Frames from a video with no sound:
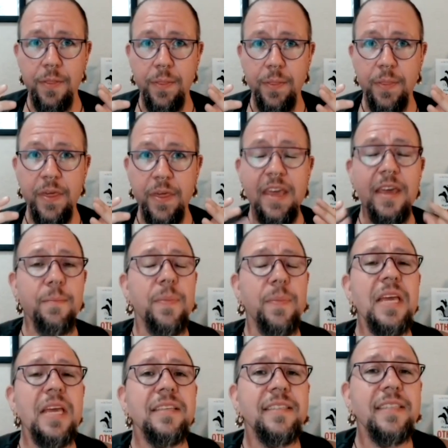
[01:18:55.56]
The
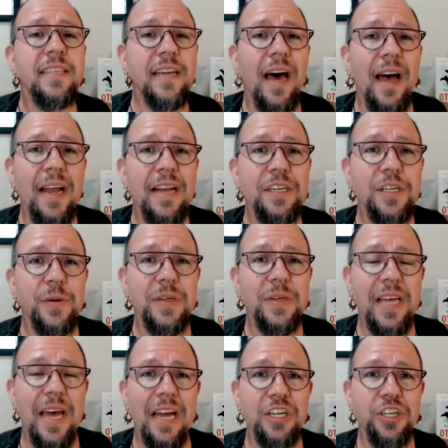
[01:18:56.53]
piece that I do is
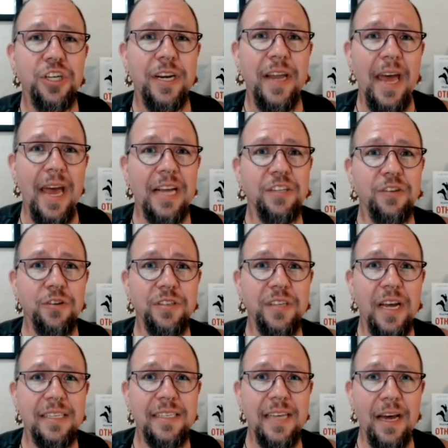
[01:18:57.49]
actually an
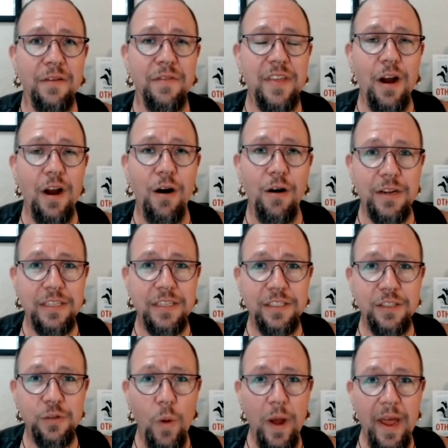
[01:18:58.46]
exercise out of the
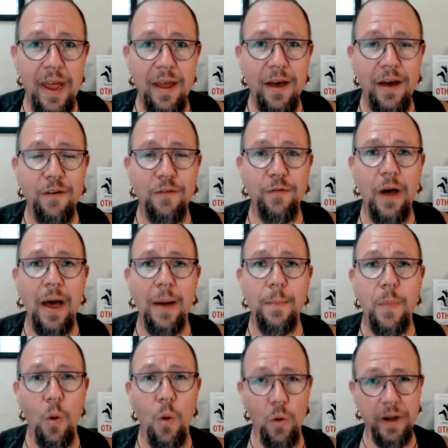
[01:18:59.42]
artist's way of um,
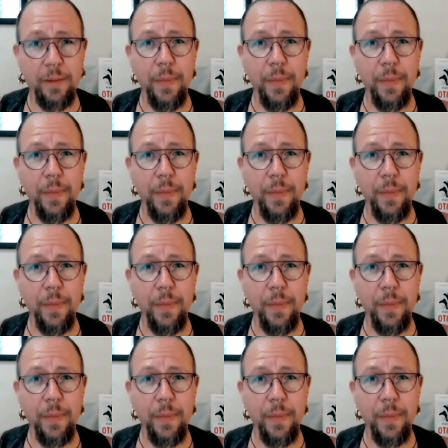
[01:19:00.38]
morning